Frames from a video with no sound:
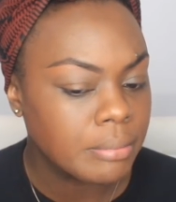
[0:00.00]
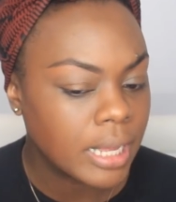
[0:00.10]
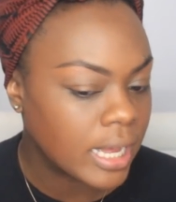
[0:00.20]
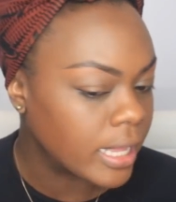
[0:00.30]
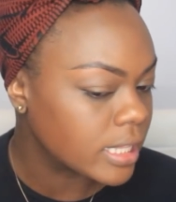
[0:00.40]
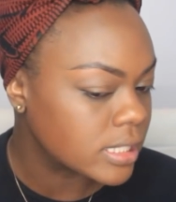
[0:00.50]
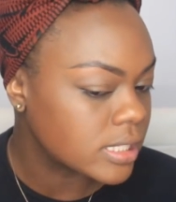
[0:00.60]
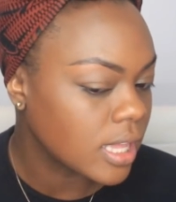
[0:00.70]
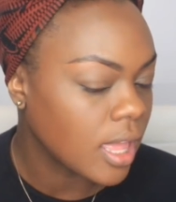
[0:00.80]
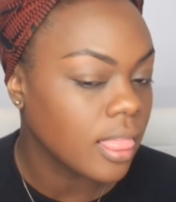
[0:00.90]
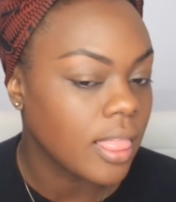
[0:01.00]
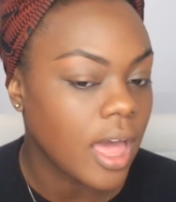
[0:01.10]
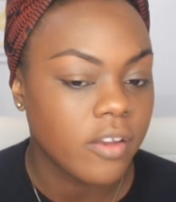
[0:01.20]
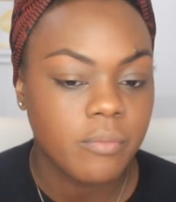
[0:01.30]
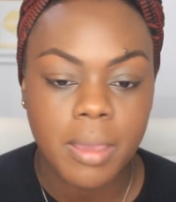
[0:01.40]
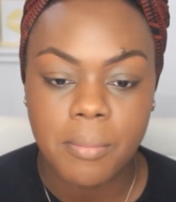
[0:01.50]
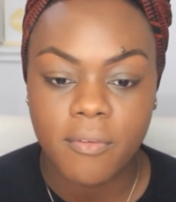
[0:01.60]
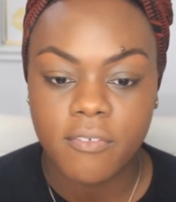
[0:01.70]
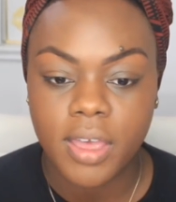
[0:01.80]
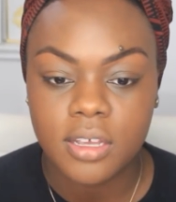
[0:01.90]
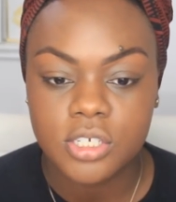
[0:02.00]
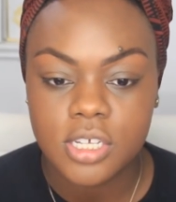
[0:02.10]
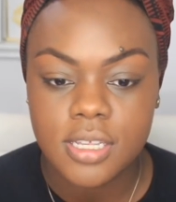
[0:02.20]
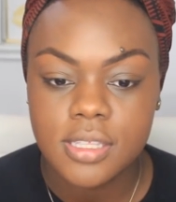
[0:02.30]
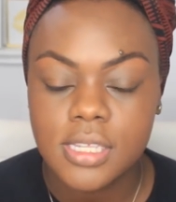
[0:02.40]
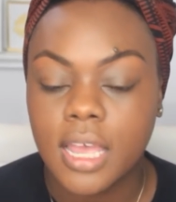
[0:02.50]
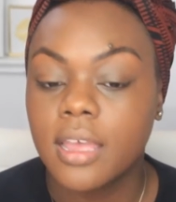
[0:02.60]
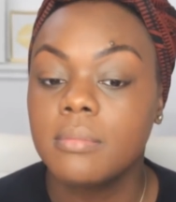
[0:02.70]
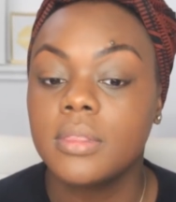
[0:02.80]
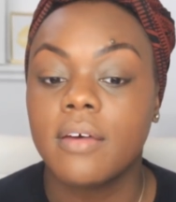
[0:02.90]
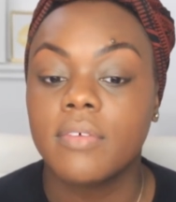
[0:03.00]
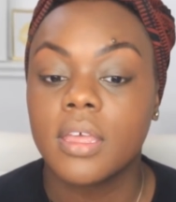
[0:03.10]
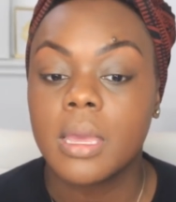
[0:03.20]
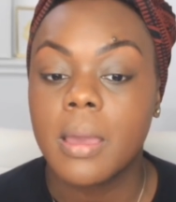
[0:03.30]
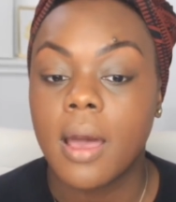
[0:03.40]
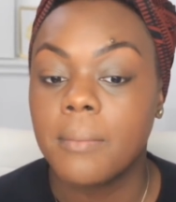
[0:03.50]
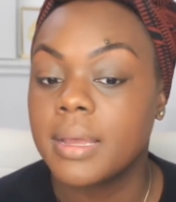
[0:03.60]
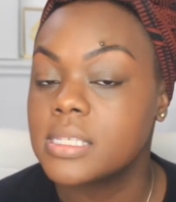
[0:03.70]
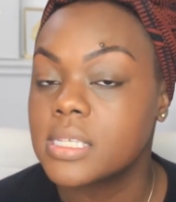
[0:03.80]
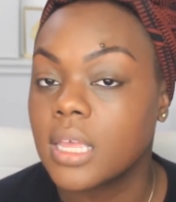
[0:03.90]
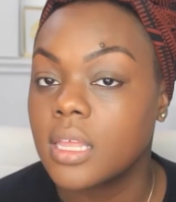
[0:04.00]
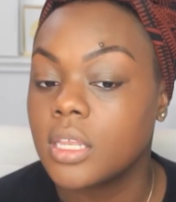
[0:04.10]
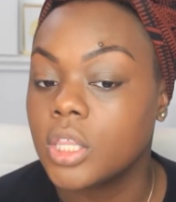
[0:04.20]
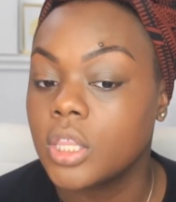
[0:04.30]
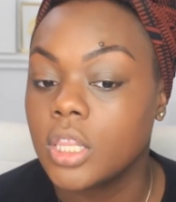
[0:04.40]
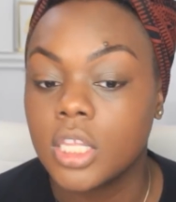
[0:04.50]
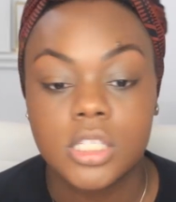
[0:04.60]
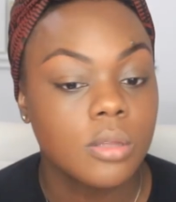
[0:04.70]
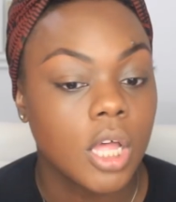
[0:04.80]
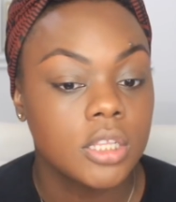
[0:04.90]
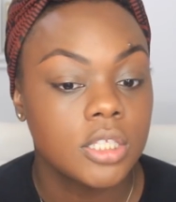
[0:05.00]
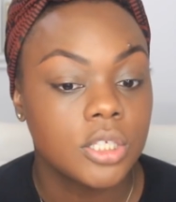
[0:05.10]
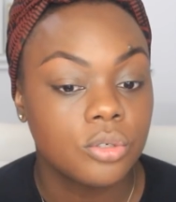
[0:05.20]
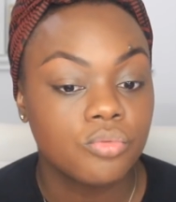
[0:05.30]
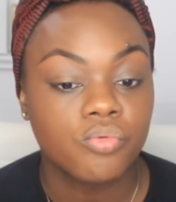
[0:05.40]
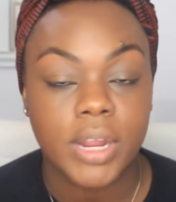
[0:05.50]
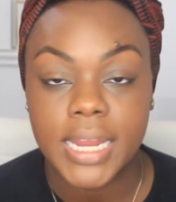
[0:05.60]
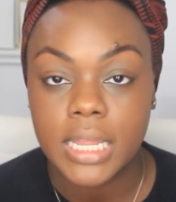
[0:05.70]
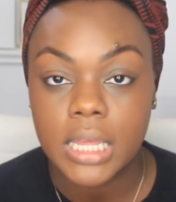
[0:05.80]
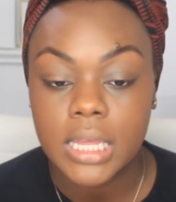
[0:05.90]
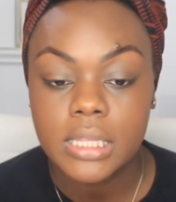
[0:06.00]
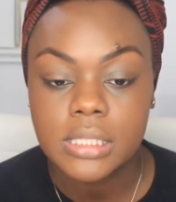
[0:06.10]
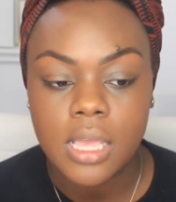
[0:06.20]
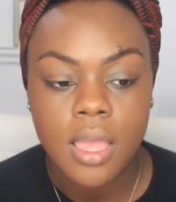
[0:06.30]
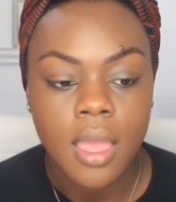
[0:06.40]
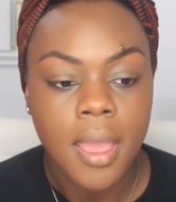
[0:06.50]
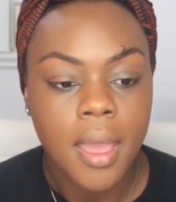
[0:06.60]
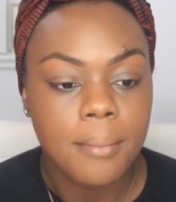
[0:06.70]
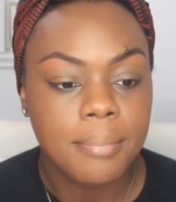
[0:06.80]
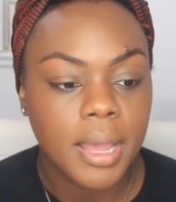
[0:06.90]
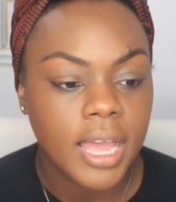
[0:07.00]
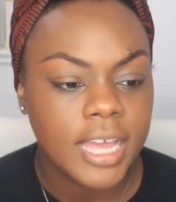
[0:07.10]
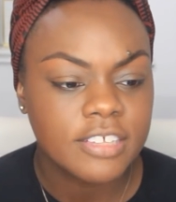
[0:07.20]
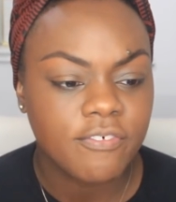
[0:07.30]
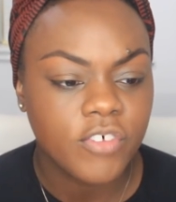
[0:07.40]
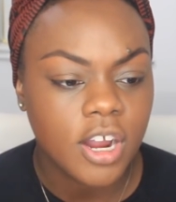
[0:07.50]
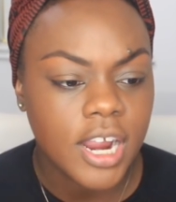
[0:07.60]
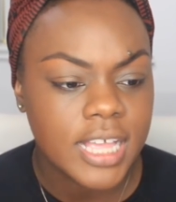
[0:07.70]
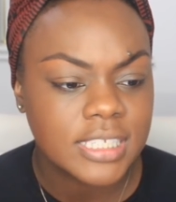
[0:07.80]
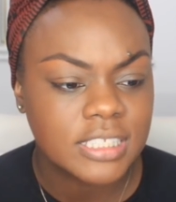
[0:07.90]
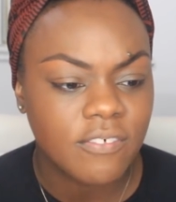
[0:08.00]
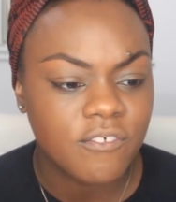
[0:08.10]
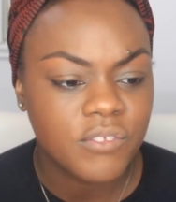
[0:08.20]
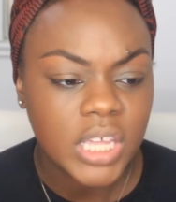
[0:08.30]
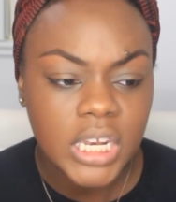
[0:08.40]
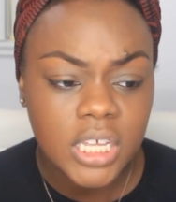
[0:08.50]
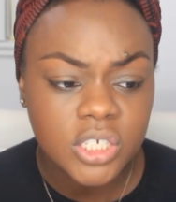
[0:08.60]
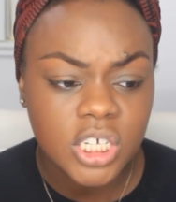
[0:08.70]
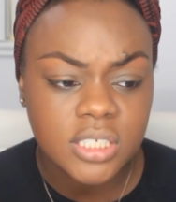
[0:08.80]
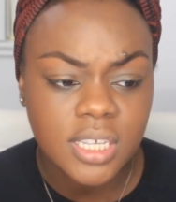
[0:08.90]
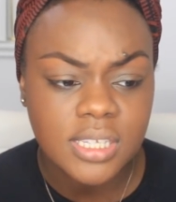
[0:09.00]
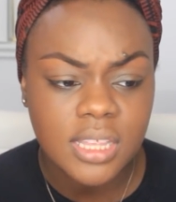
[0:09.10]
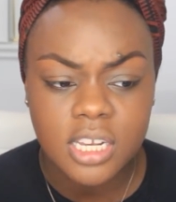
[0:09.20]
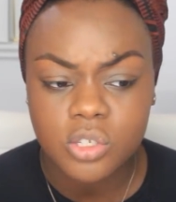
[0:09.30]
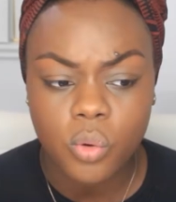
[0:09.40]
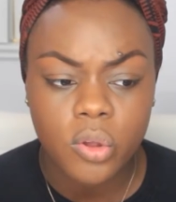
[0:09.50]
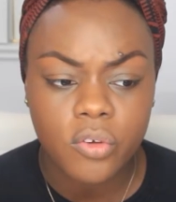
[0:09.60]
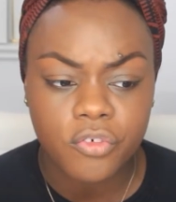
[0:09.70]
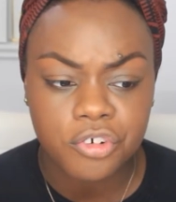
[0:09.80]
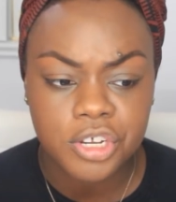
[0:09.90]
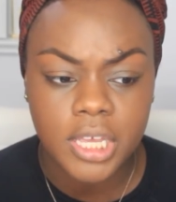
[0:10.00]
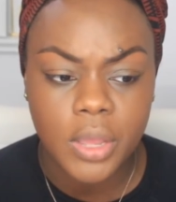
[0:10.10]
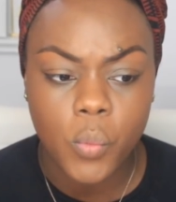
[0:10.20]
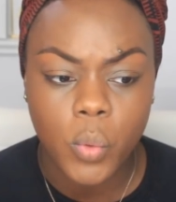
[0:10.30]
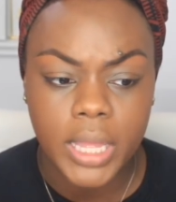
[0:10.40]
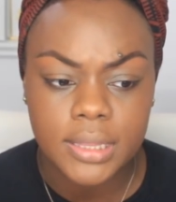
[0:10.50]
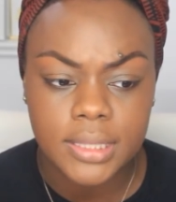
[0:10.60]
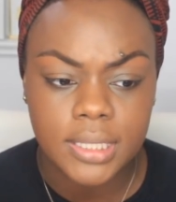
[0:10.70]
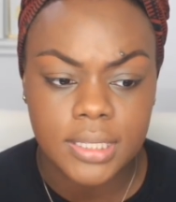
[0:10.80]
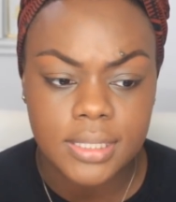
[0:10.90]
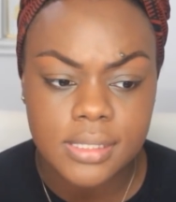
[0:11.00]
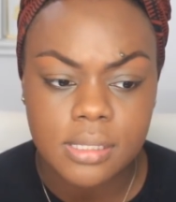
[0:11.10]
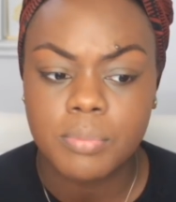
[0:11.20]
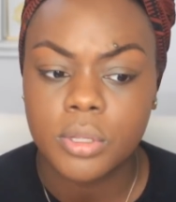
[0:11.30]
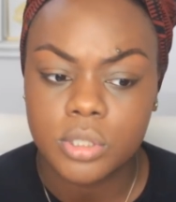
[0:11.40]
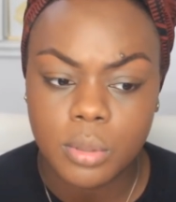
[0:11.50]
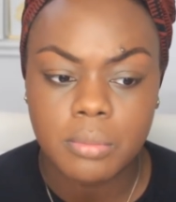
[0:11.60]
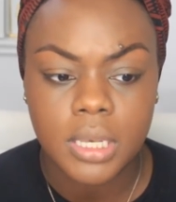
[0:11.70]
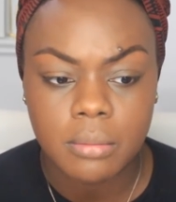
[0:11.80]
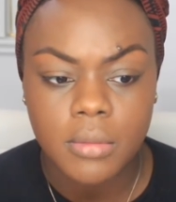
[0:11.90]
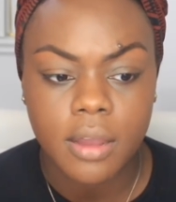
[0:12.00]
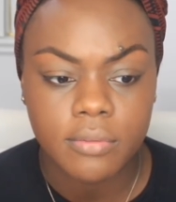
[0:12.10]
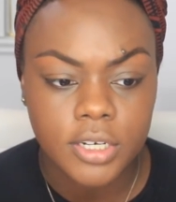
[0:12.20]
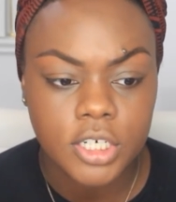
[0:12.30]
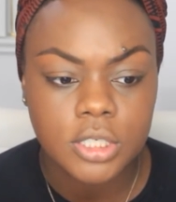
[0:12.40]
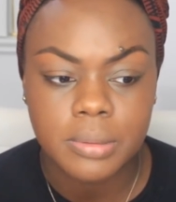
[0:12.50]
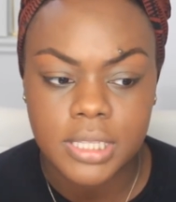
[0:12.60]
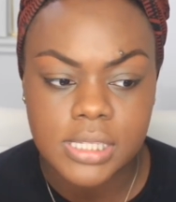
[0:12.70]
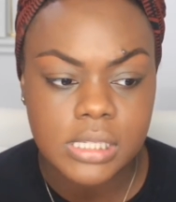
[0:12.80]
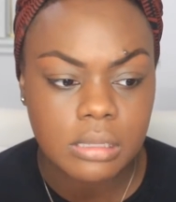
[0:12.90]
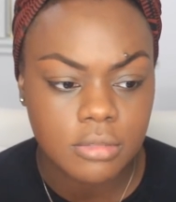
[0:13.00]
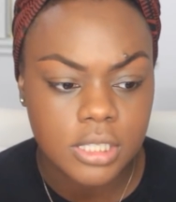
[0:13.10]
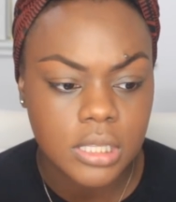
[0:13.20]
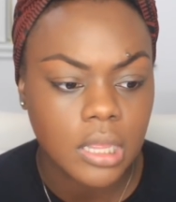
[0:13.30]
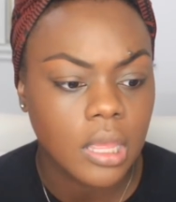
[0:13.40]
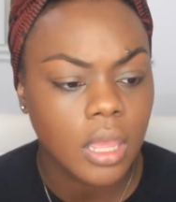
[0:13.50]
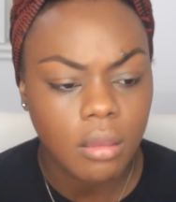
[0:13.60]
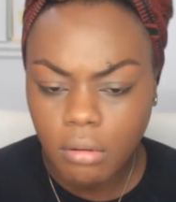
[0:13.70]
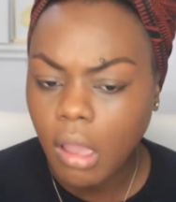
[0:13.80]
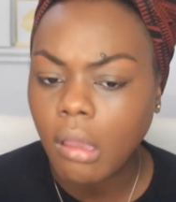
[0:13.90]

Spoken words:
I can see a lot of my imperfections. I am loving how my skin looks a little radiant. But as far as the finish, it does say that it's oil-free and weightless, buildable medium coverage, blends seamlessly.